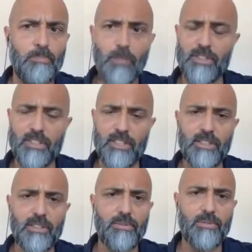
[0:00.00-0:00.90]
and
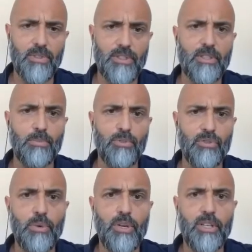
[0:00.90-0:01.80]
still to some degree
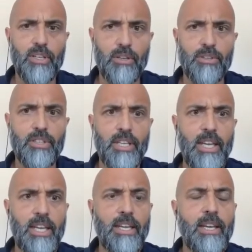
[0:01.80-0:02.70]
working on
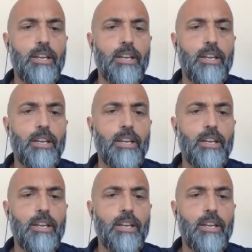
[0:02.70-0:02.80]
today,